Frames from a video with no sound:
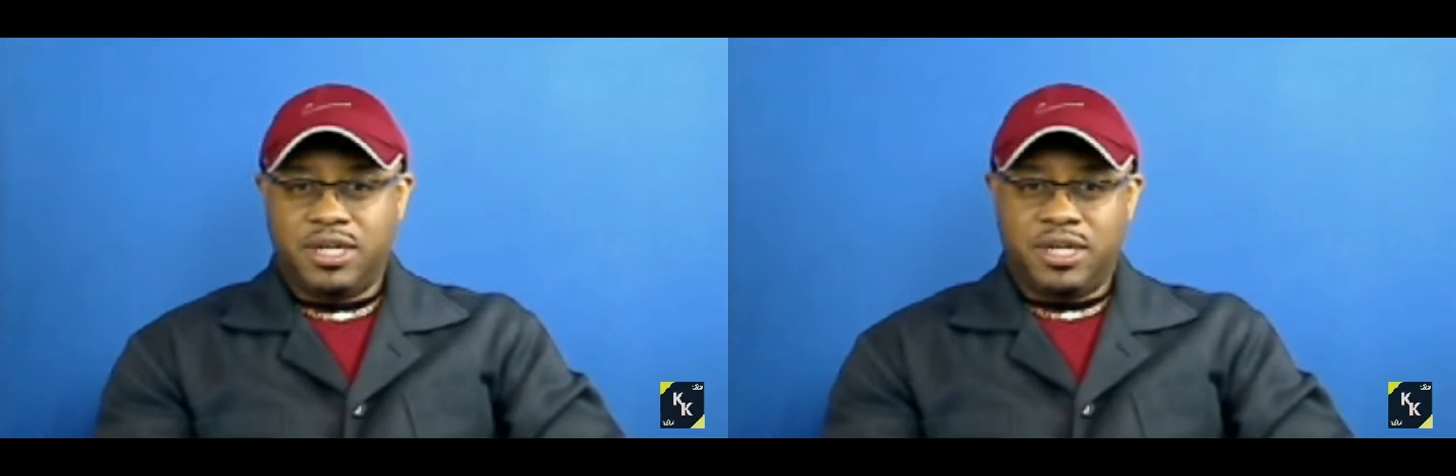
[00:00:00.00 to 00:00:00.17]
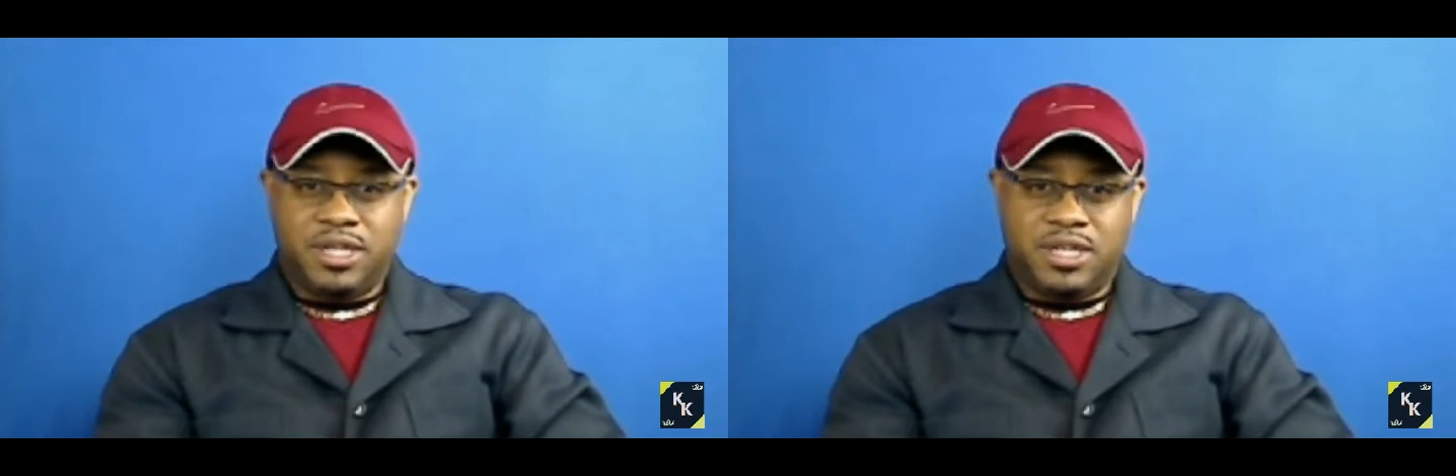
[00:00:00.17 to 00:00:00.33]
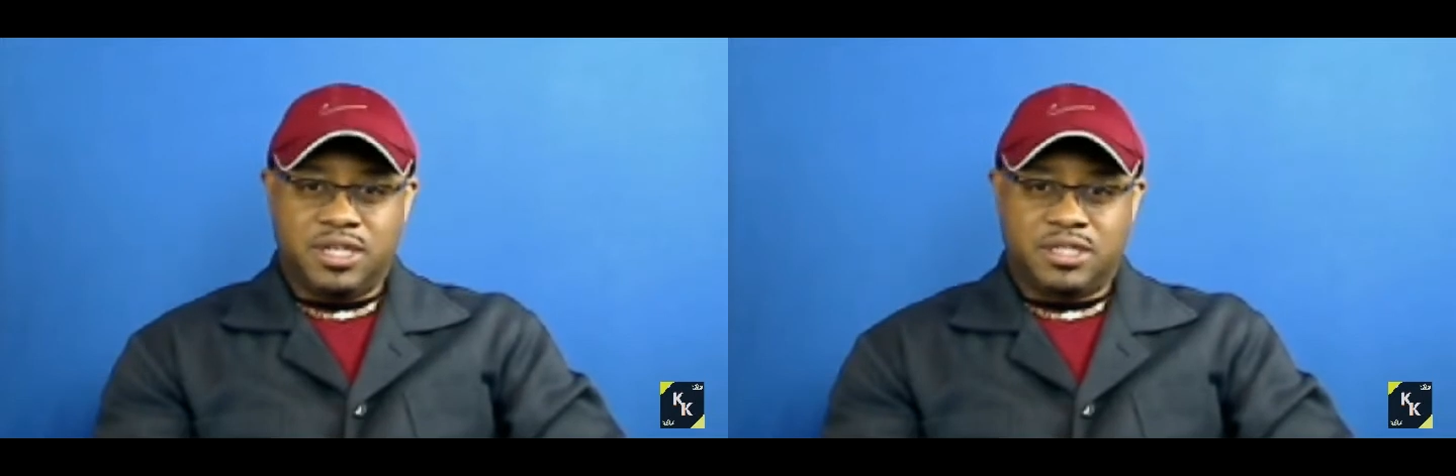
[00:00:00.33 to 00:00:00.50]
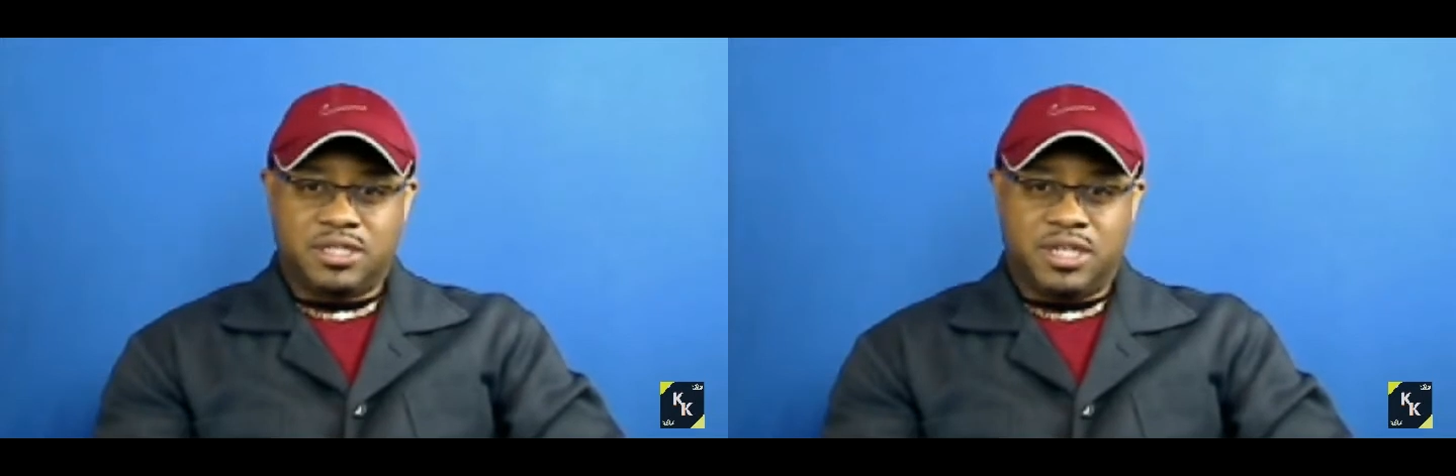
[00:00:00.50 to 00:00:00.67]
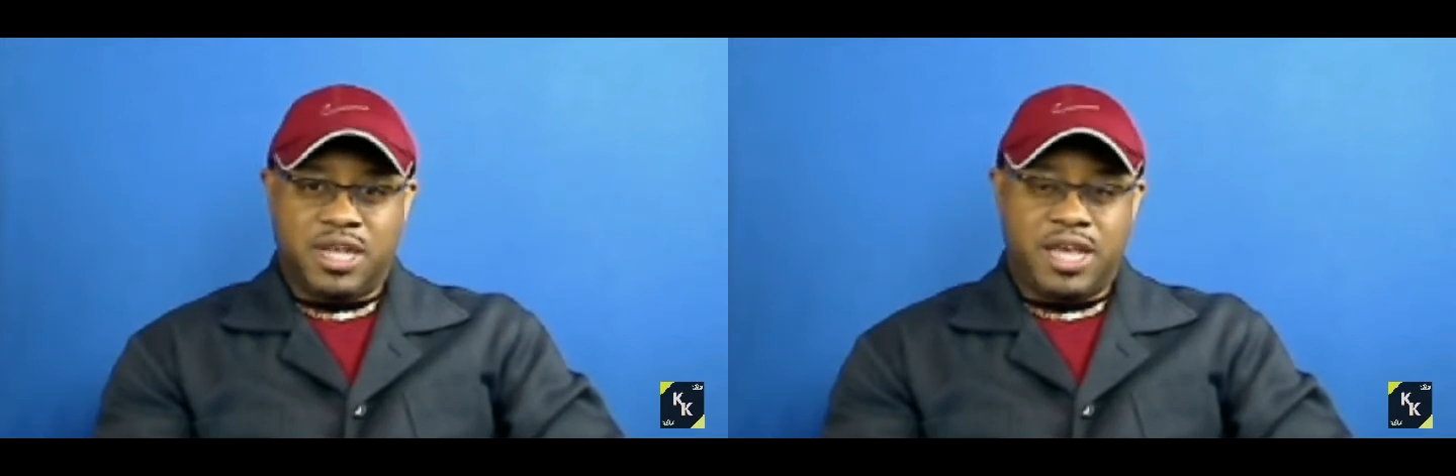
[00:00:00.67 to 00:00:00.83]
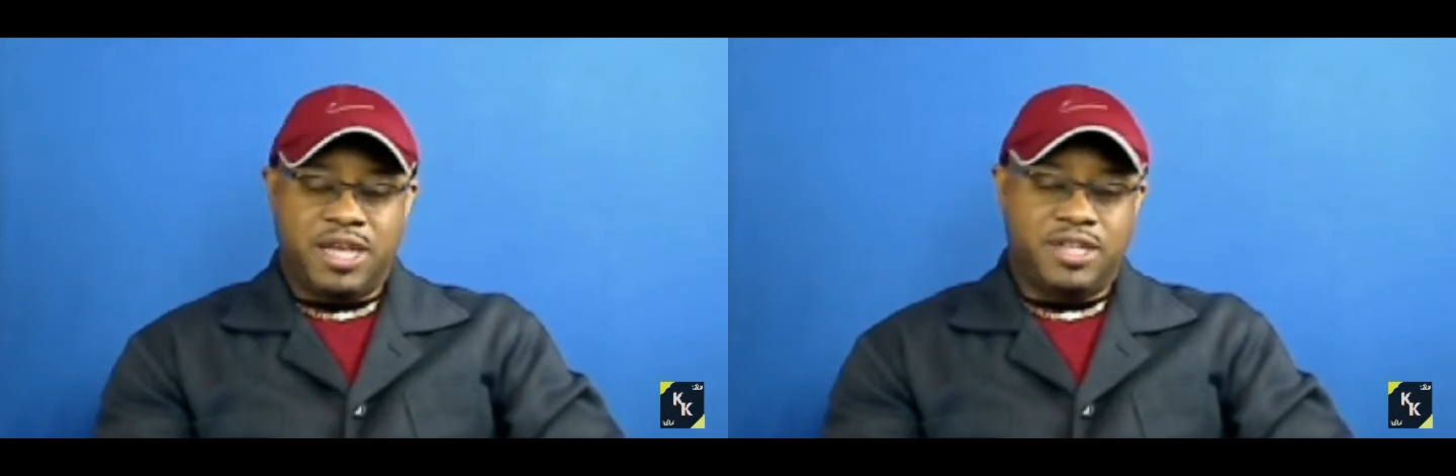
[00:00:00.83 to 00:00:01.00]
in this
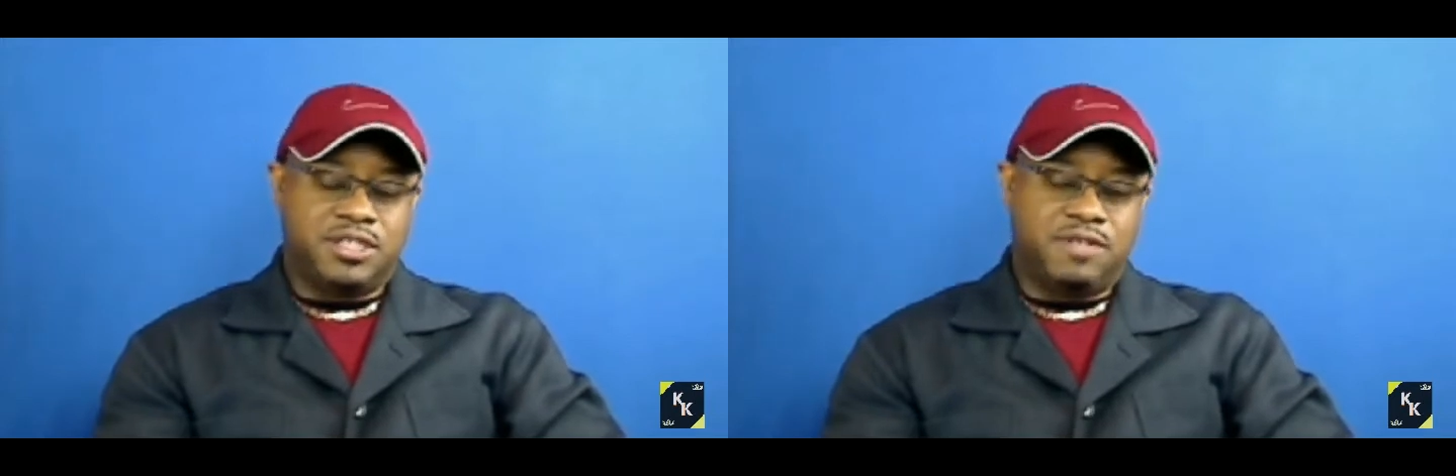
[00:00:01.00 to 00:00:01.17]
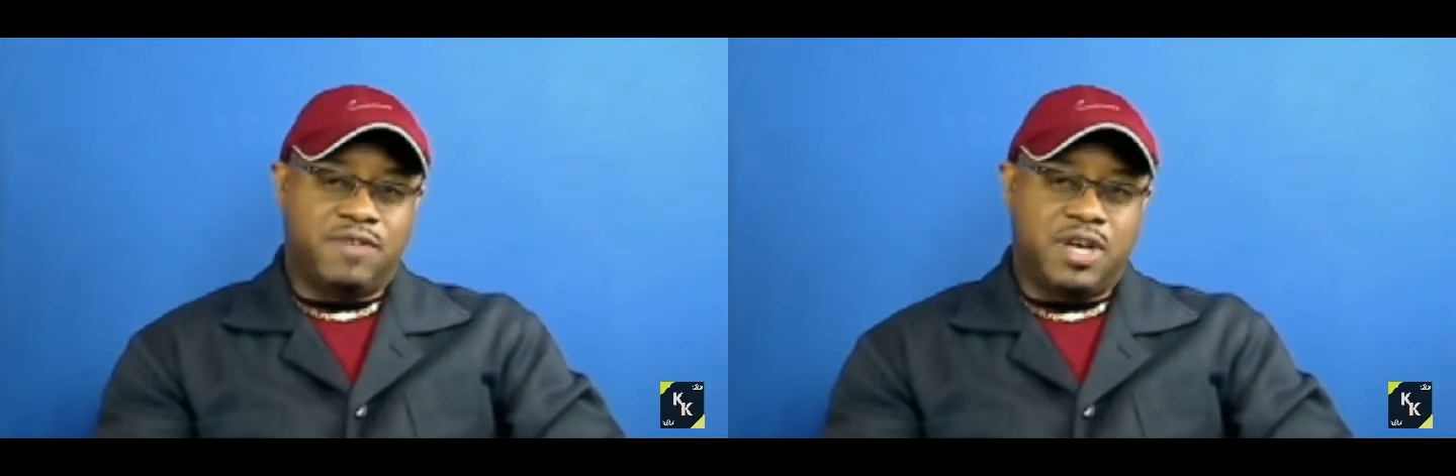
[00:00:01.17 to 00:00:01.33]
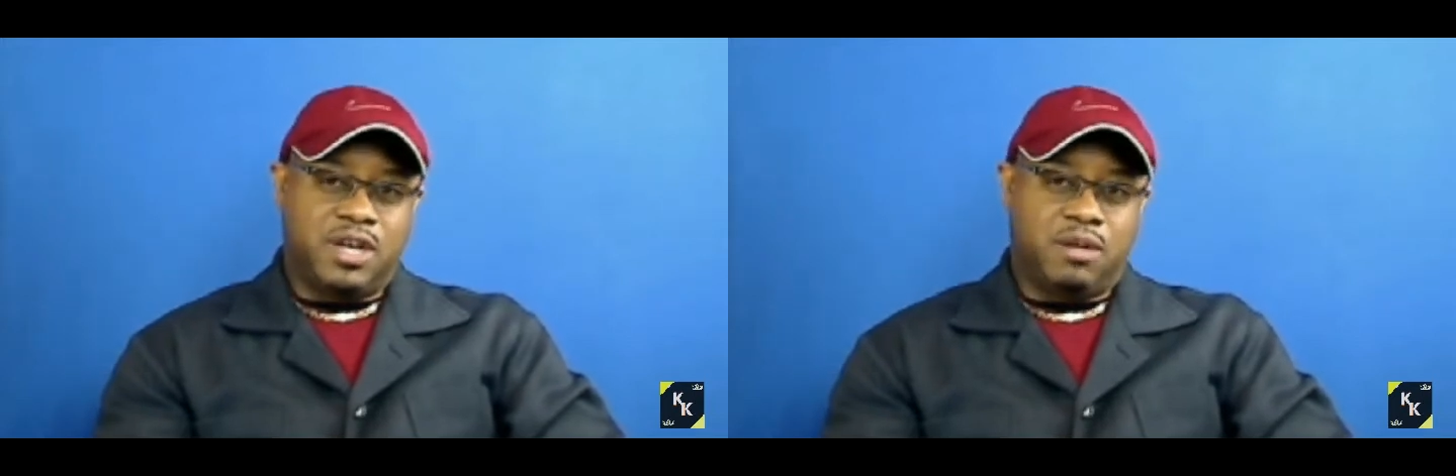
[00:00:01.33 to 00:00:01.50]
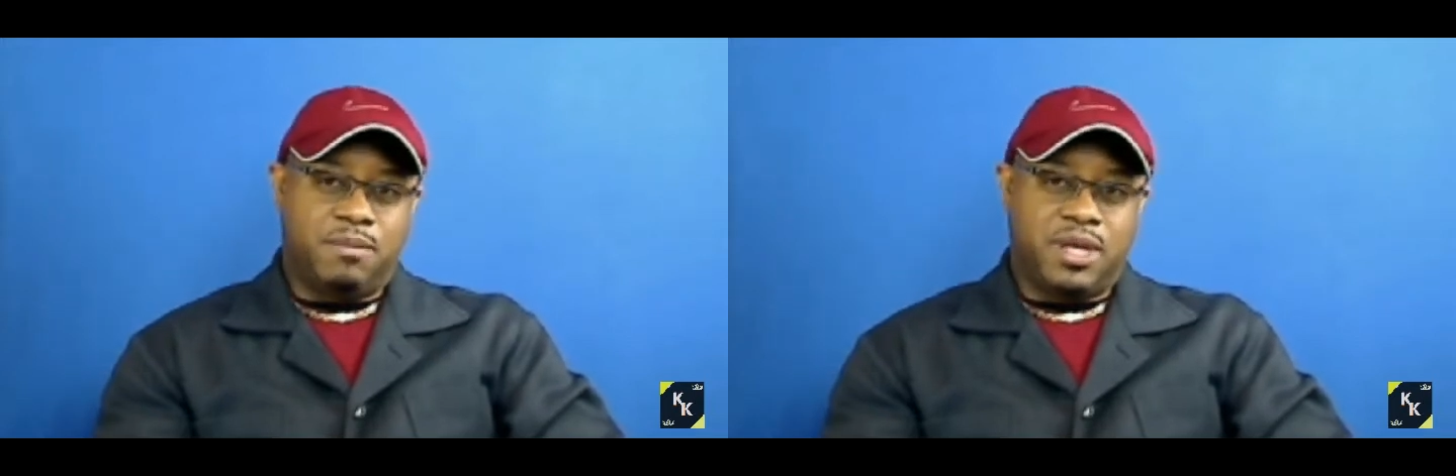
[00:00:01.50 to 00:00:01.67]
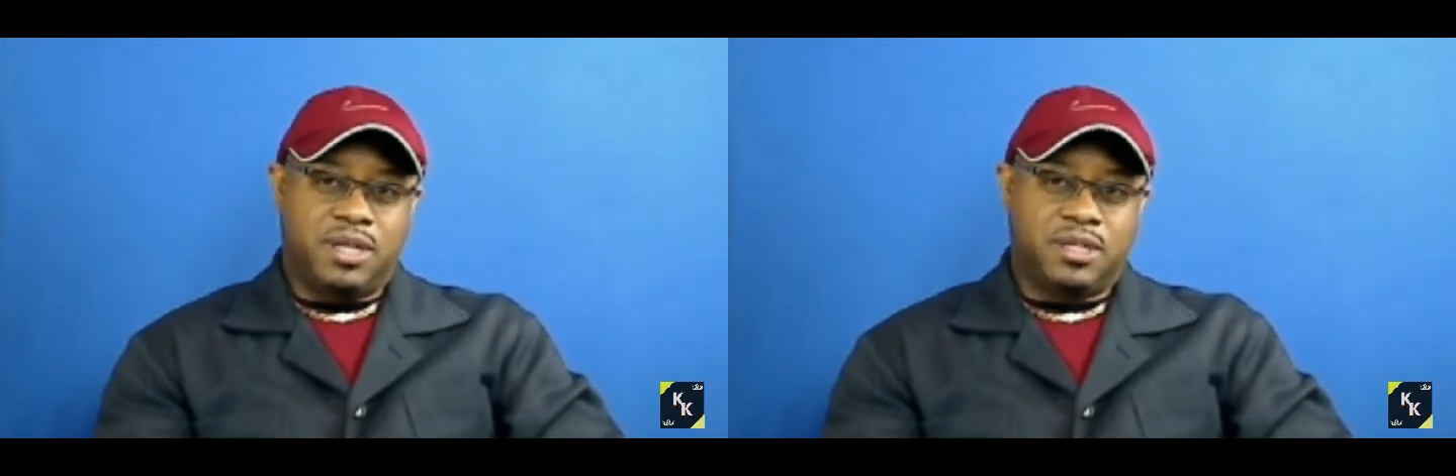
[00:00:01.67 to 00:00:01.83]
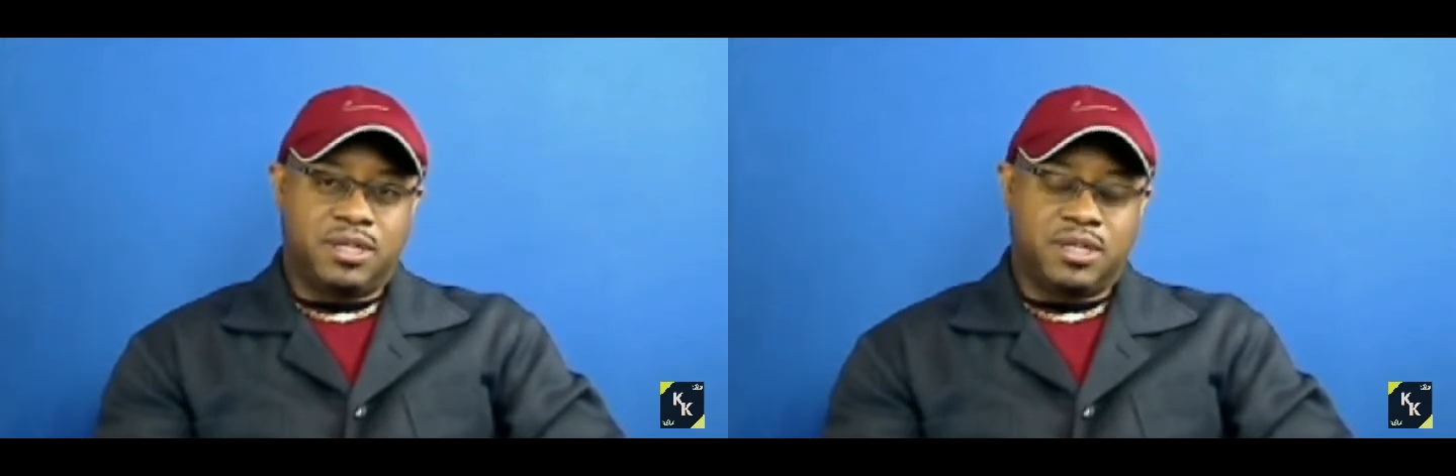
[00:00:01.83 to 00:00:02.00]
latest development.